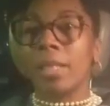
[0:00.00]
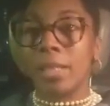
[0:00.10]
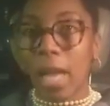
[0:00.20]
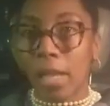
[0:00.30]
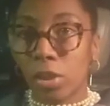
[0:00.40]

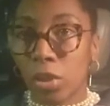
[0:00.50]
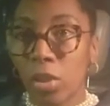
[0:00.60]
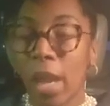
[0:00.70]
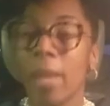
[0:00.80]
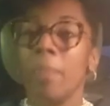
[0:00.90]

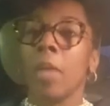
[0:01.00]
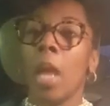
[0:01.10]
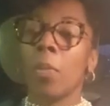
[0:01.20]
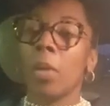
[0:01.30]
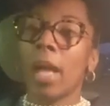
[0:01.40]
yesterday.
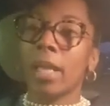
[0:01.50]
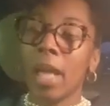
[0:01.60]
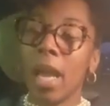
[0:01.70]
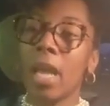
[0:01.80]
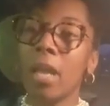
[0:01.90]
And when I
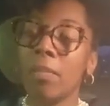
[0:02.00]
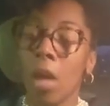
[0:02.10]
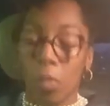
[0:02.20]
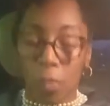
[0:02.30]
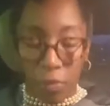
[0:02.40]
came
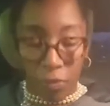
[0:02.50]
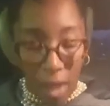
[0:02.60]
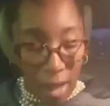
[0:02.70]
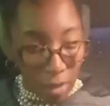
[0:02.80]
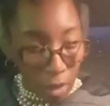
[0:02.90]
with
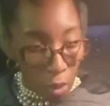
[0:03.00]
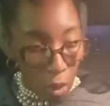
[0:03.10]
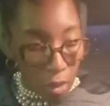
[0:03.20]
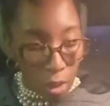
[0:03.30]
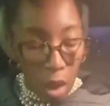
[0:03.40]
that, the
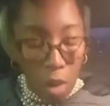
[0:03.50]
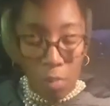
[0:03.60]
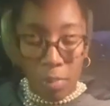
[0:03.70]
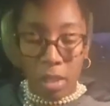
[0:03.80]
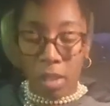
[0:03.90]
Lord
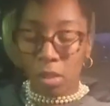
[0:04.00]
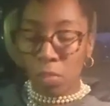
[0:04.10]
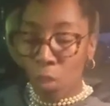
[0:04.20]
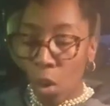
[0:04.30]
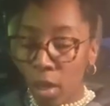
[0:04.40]
told me this
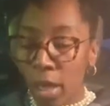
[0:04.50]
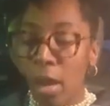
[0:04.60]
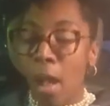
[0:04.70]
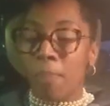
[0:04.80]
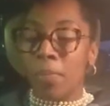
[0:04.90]
morning
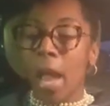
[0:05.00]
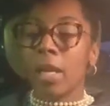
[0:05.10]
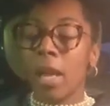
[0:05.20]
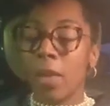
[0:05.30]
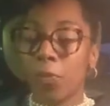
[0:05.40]
that
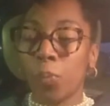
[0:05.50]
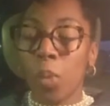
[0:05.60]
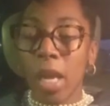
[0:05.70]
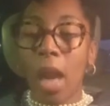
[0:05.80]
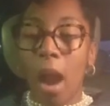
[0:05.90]
if
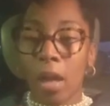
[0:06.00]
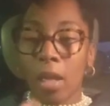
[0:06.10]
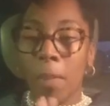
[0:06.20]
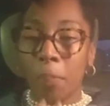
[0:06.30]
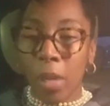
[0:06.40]
we are
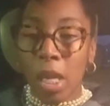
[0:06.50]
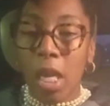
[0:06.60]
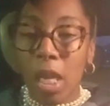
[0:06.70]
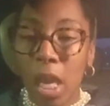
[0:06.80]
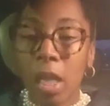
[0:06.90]

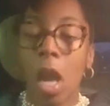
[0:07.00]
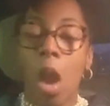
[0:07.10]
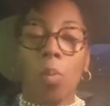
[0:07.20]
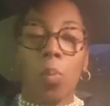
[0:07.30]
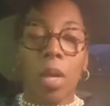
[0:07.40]
competing
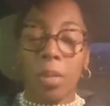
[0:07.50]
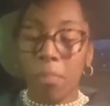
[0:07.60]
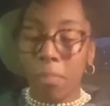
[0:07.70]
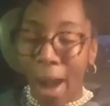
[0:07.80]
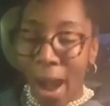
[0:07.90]
with
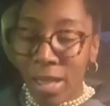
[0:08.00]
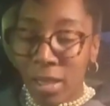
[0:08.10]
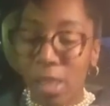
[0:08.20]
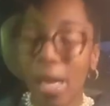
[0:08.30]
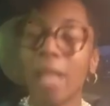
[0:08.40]

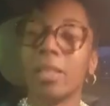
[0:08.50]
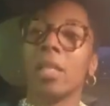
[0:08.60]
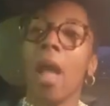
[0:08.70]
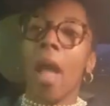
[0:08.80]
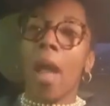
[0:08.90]
mindsets
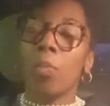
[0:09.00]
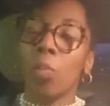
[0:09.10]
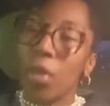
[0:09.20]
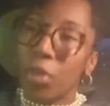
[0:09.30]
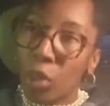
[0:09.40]
and
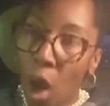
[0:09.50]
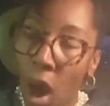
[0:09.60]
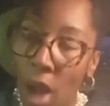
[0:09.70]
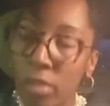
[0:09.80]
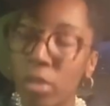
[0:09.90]
with
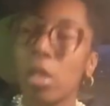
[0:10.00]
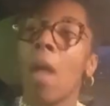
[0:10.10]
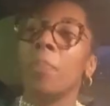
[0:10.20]
thoughts